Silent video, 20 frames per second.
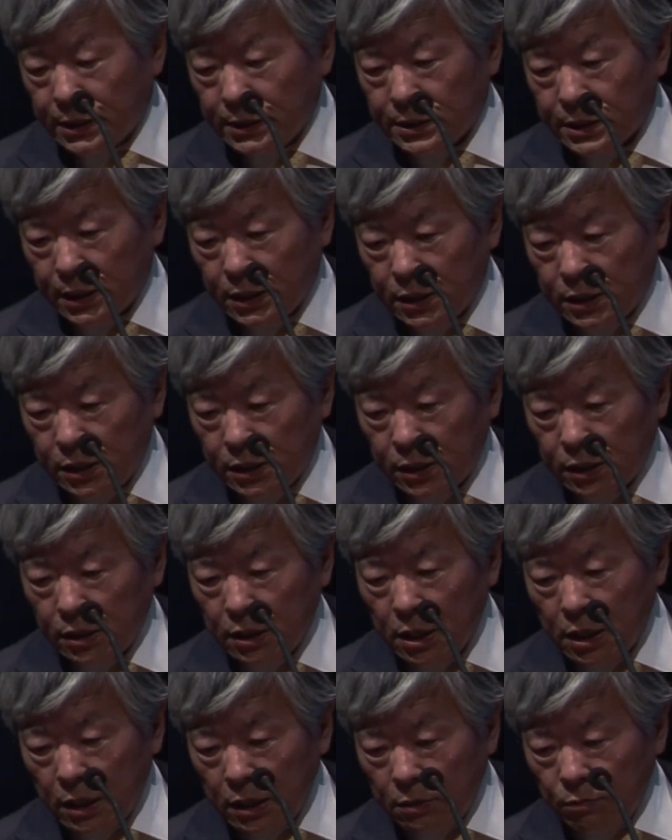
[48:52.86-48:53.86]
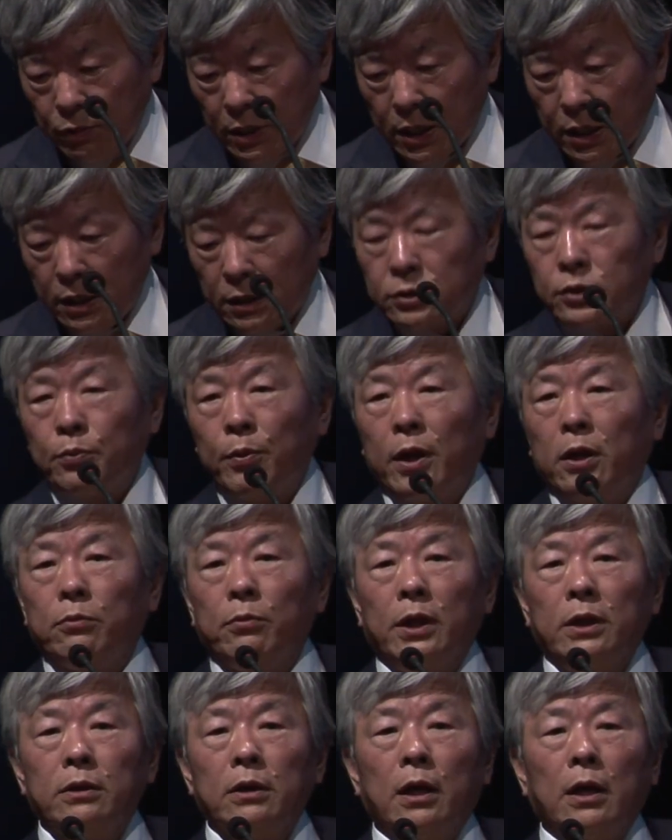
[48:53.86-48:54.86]
this idea by
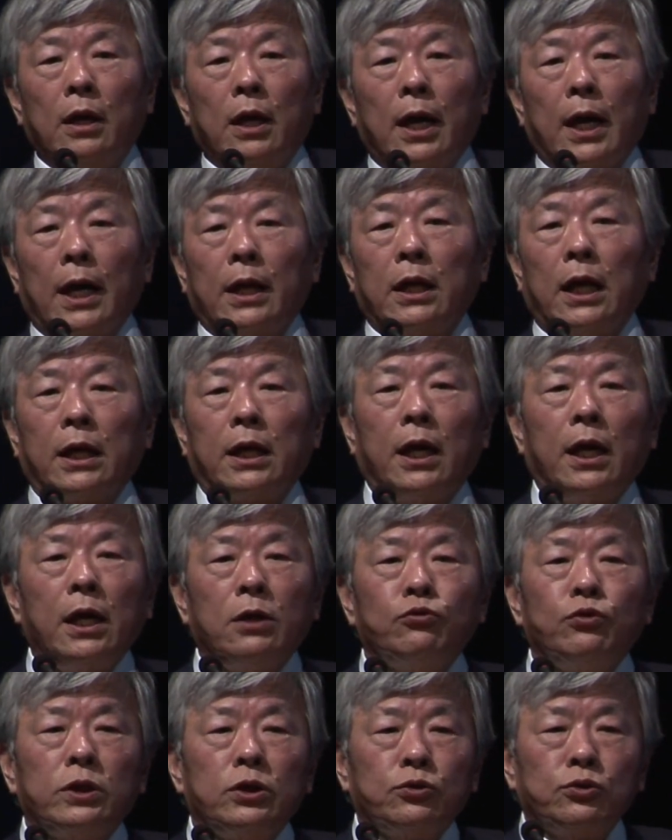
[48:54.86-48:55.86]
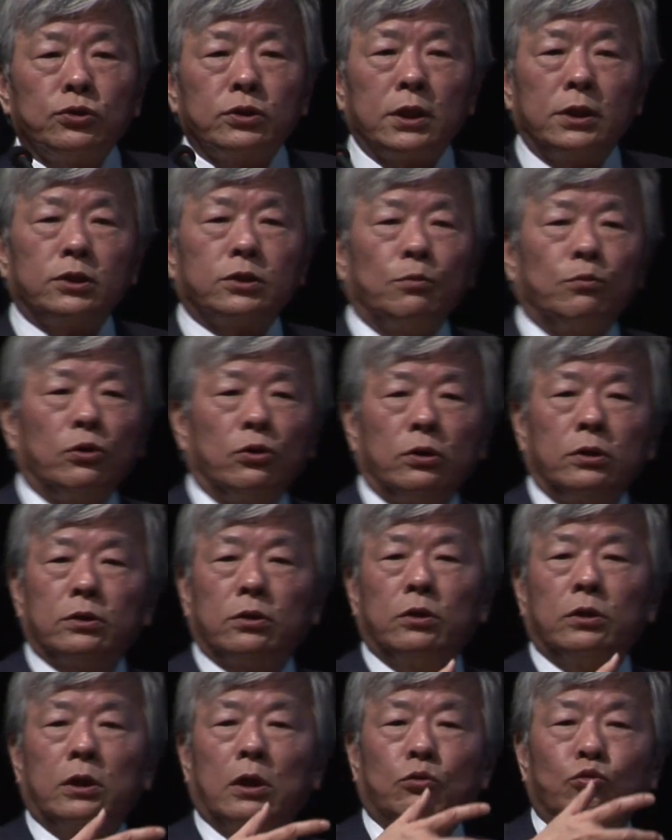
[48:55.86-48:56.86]
experiment, and again we use this
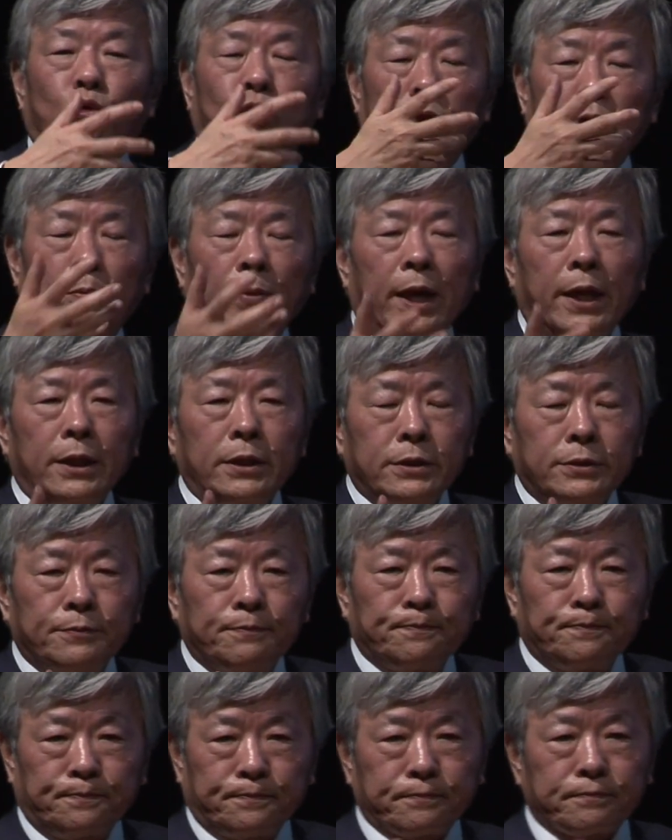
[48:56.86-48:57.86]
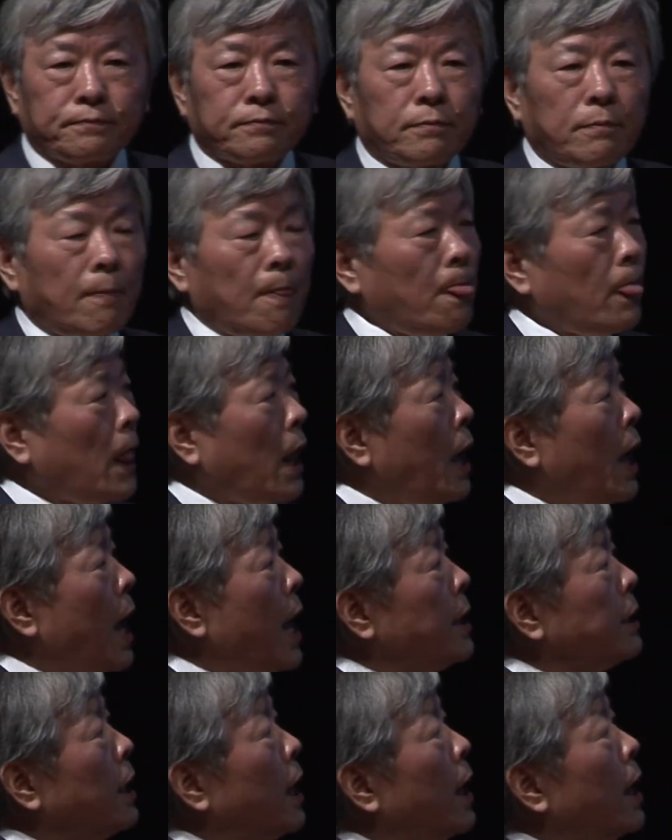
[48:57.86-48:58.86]
the water maze.
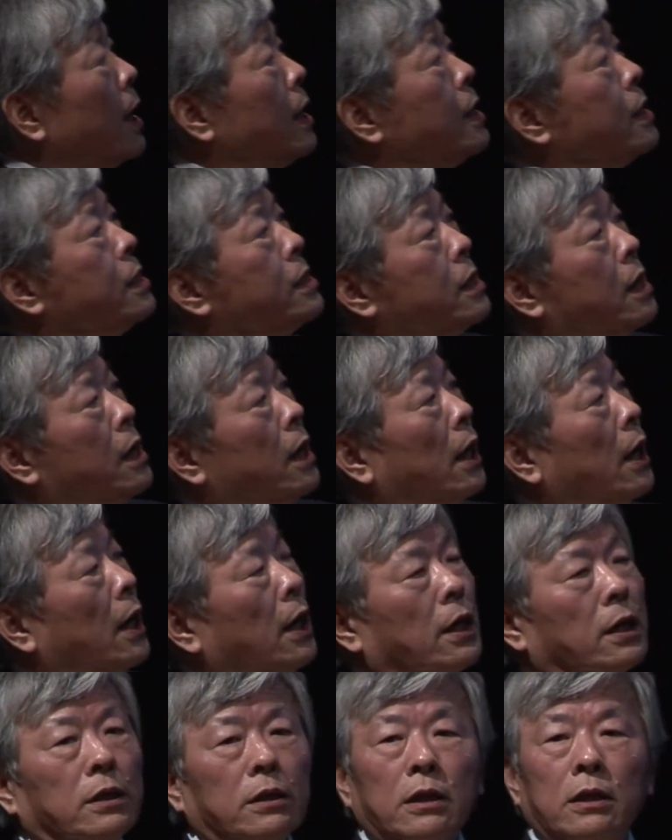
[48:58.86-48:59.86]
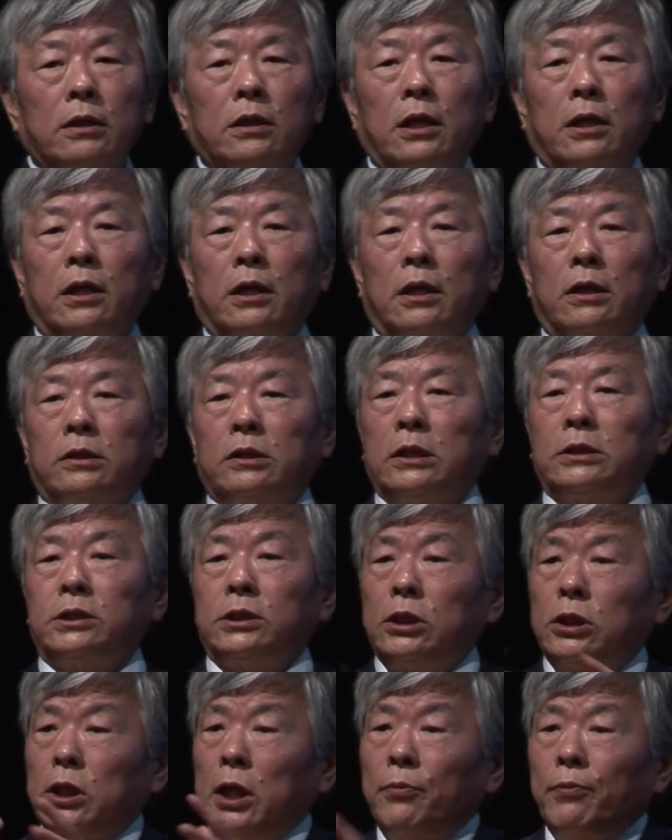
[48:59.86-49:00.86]
And this
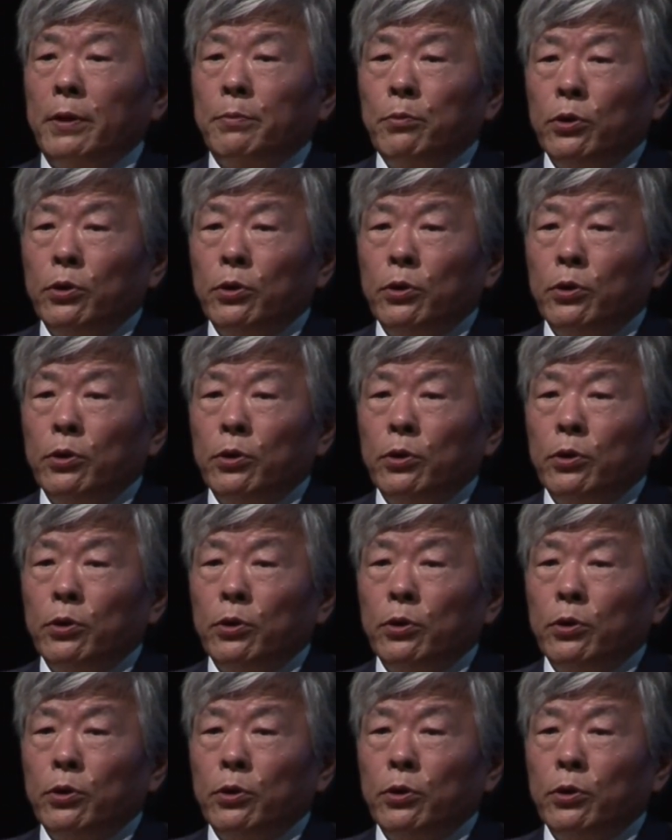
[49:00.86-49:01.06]
is a different